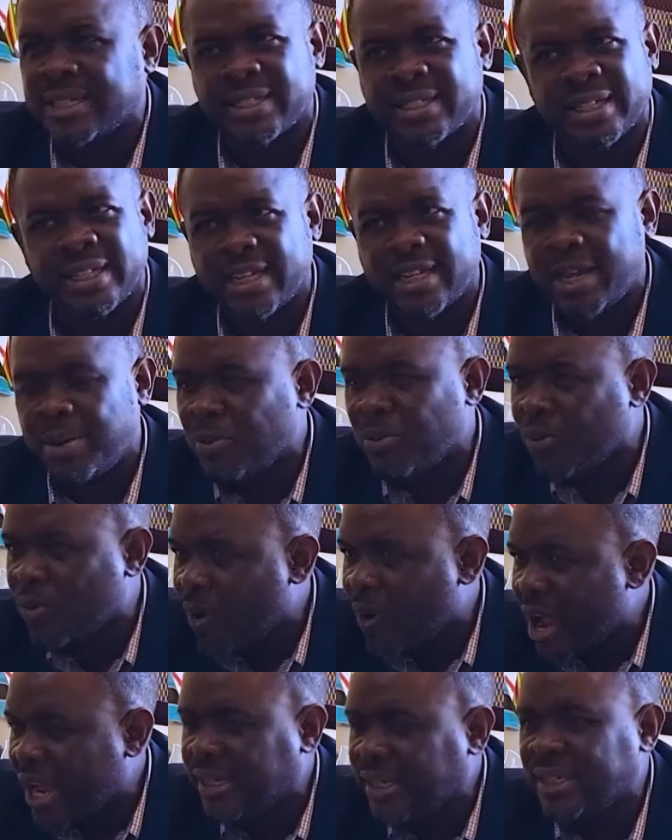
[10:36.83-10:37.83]
Terra
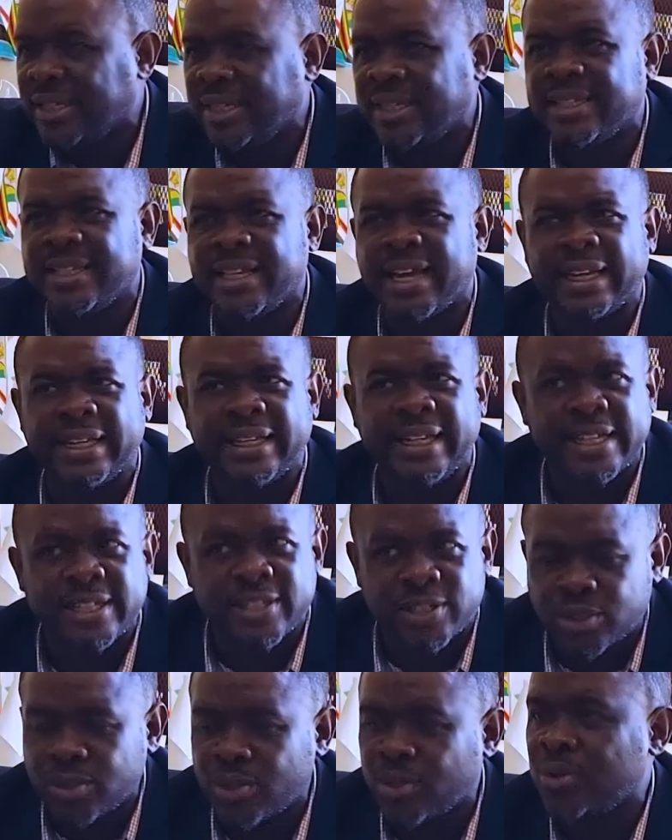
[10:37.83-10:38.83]
Mugwadi, the
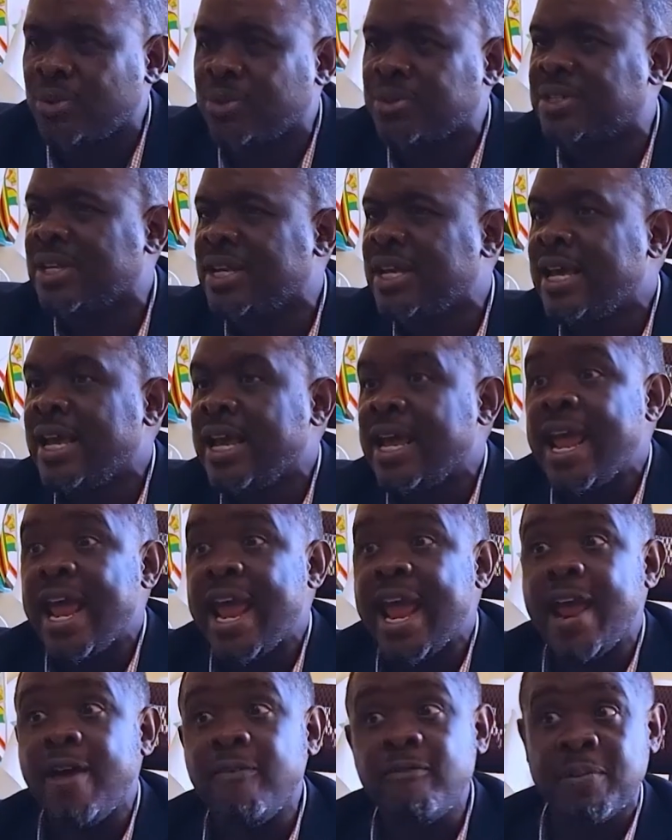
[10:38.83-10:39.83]
Alexios,
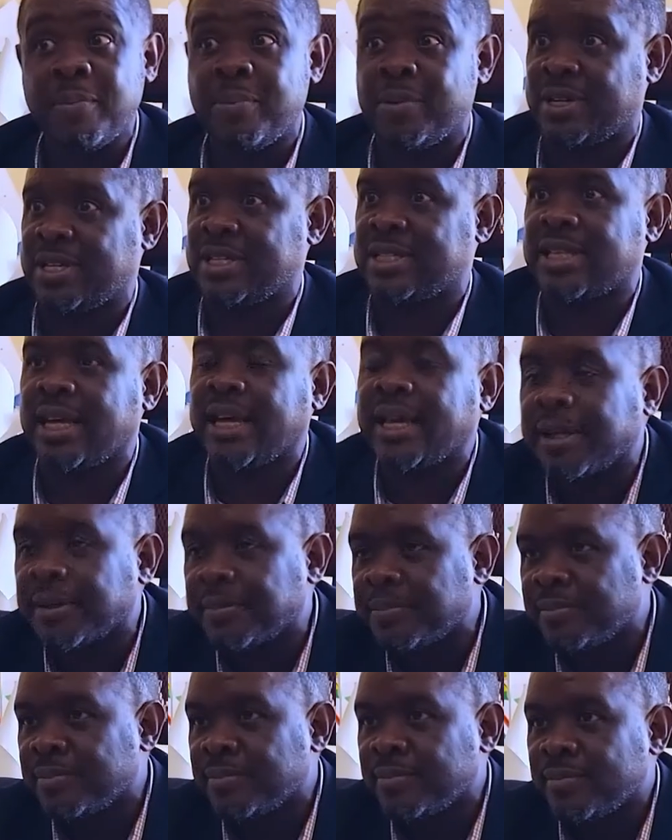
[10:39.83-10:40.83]
everybody's there.
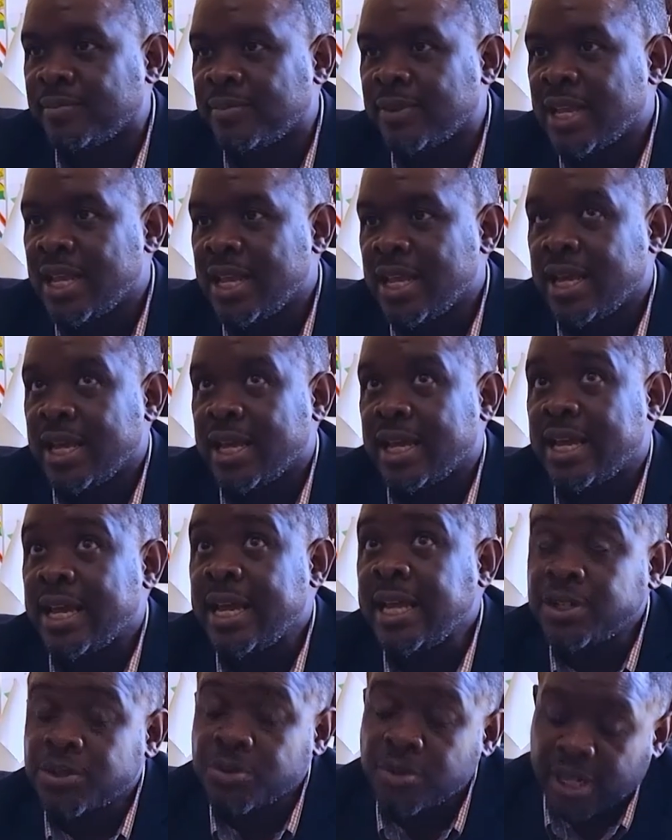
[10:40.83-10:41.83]

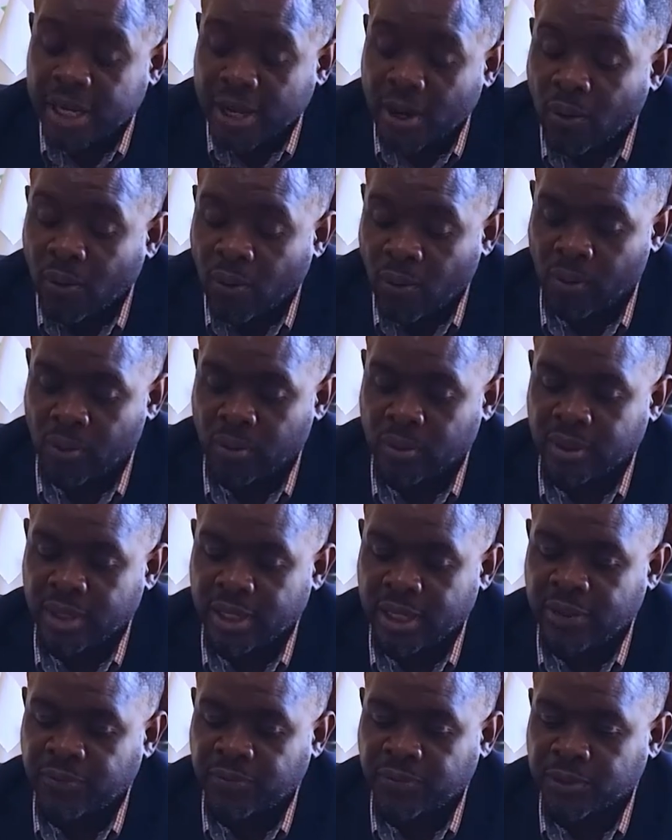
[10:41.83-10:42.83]
Educate Hall,
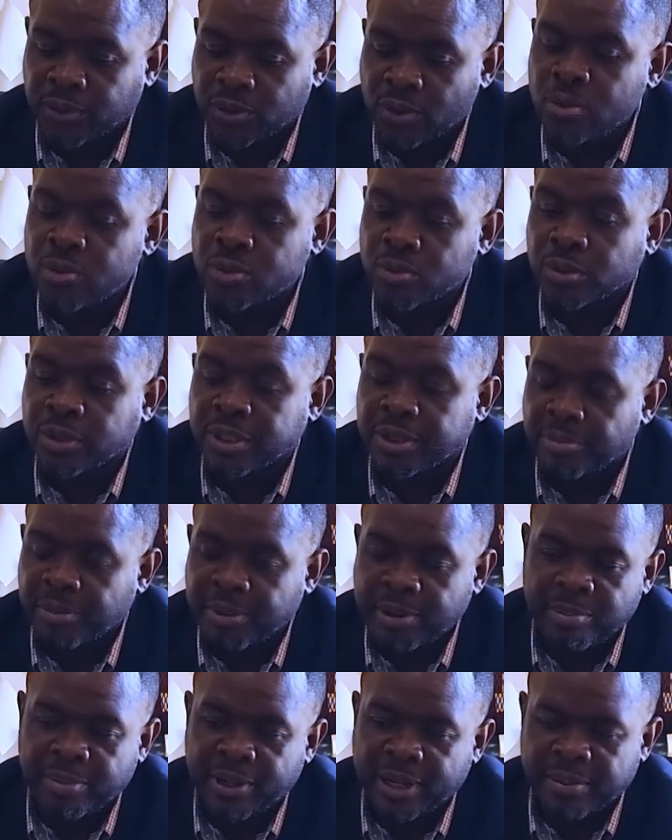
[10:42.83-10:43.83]
and for those who
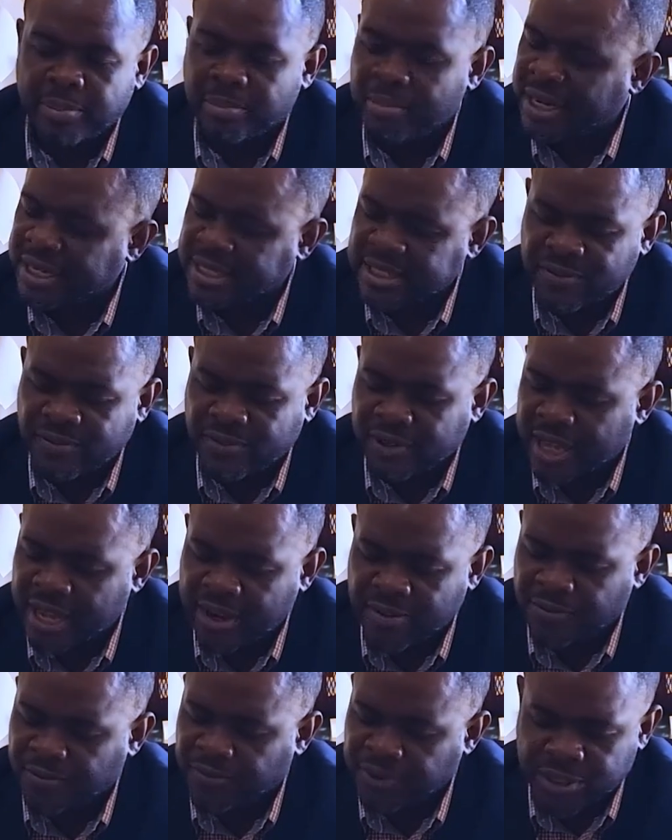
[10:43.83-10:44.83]
remember and might even
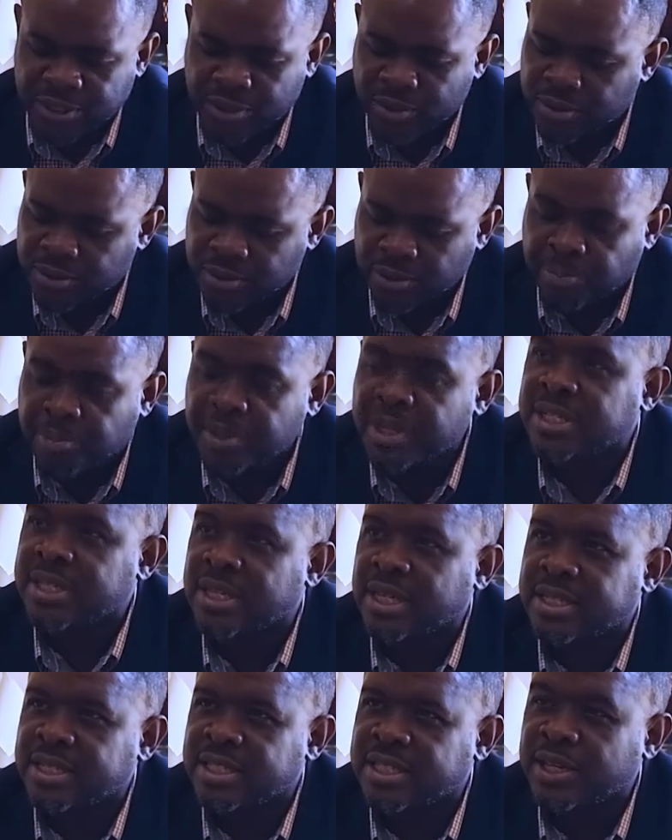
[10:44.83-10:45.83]
have videos or
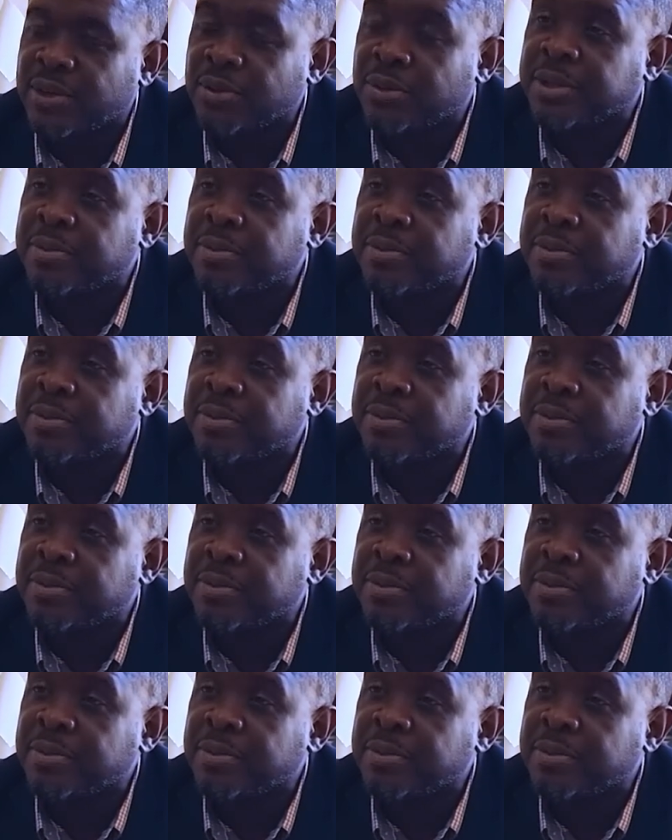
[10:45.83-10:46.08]
pictures, they will